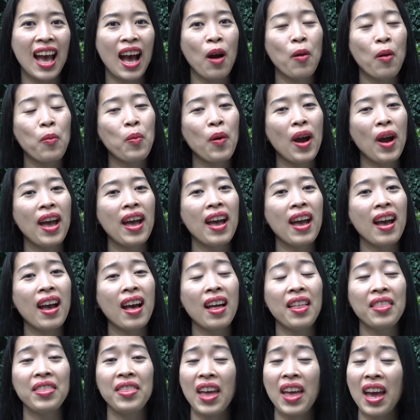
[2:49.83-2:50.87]
where
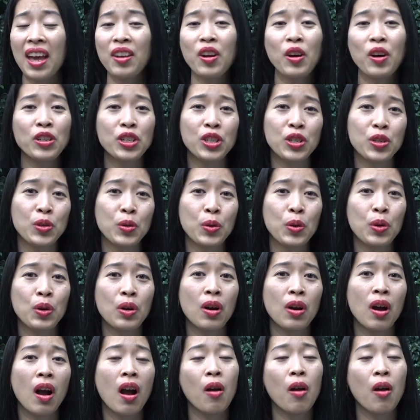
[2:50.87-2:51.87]
they're not sure